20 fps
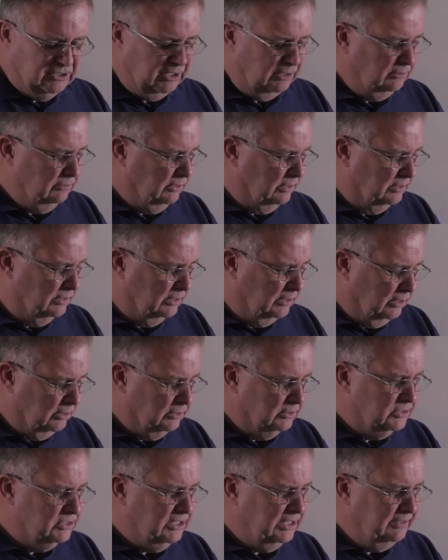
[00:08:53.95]
So you've got
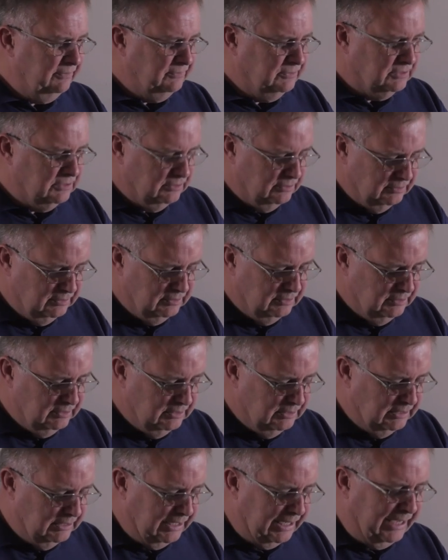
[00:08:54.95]
octaves
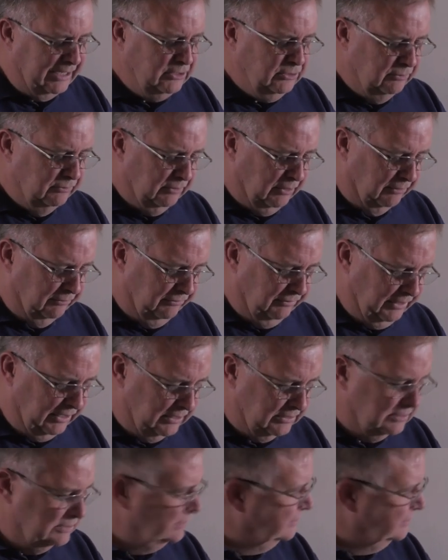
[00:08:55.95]
and you've got fifths.